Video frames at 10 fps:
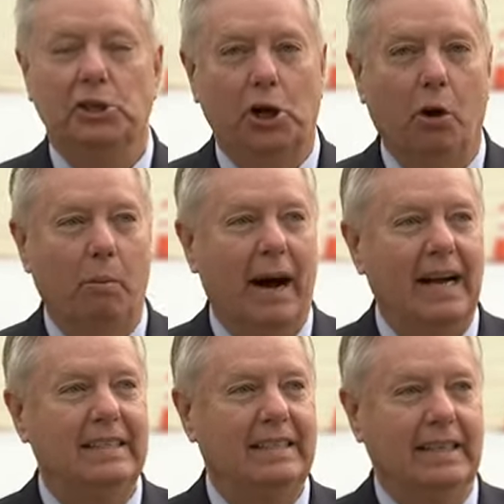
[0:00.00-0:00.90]
Joe
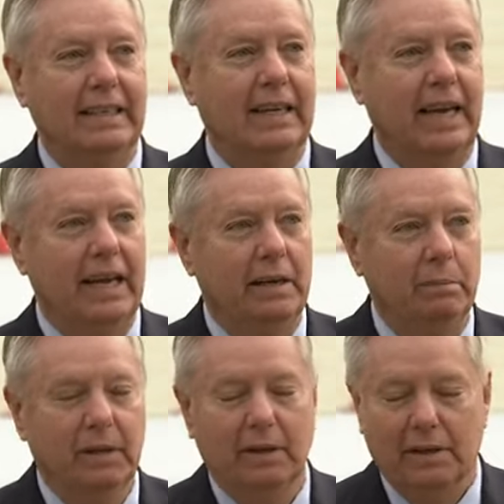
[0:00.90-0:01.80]
Biden's end game
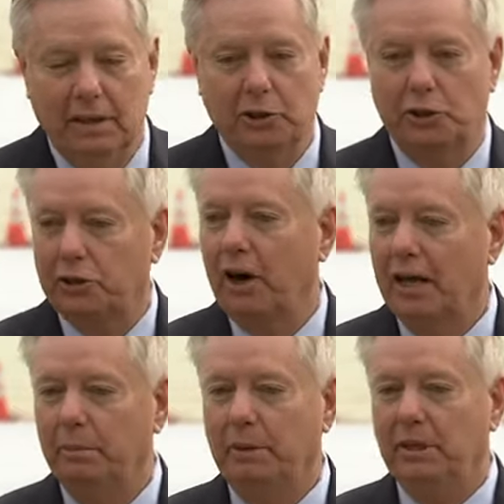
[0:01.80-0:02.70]
is try
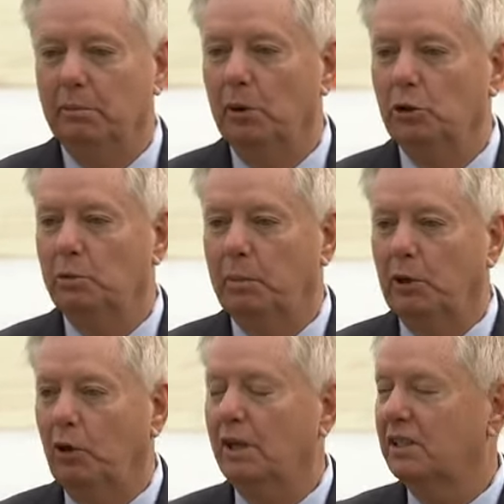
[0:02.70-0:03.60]
to be the most
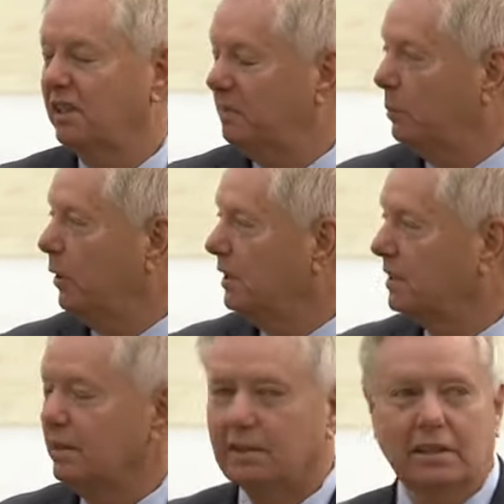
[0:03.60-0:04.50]
progressive
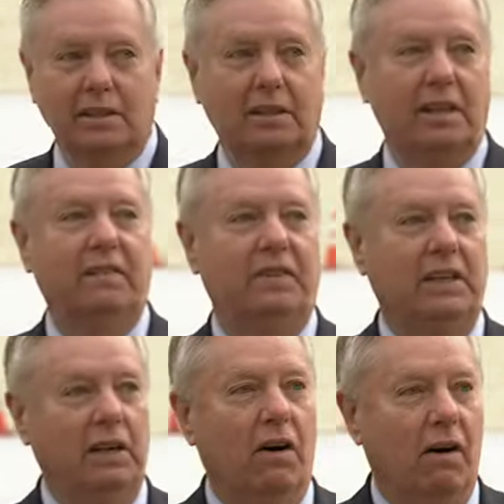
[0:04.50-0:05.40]
president since
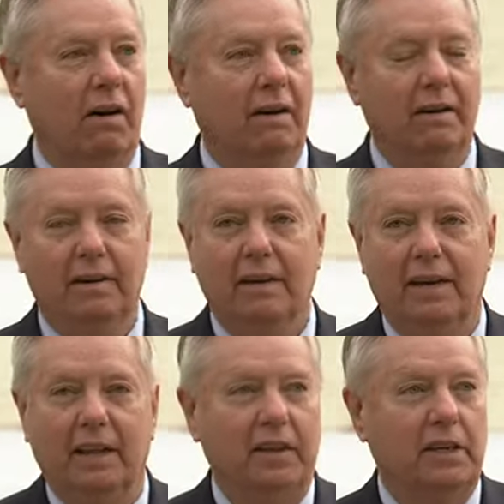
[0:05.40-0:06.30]
FDR,
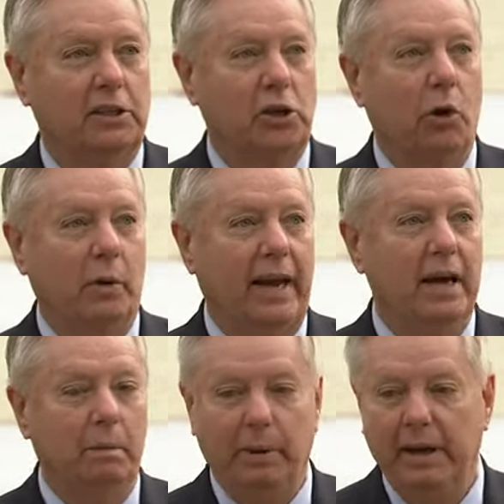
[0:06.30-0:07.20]
and that his whole
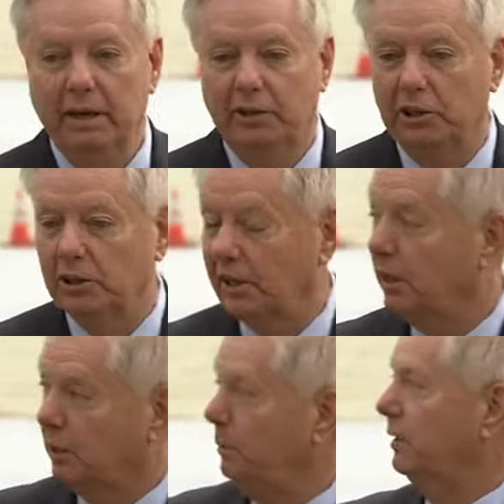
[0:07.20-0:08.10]
campaign turns
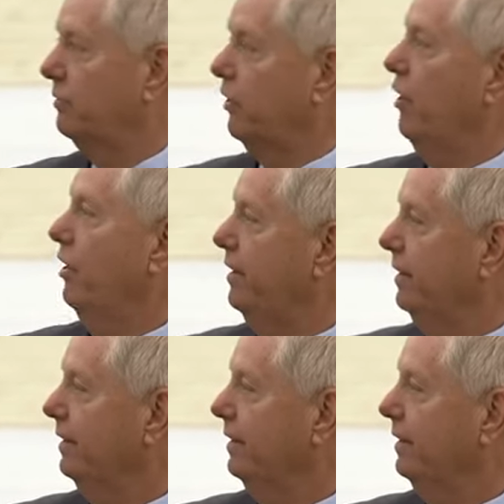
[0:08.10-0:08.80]
out to be a fraud.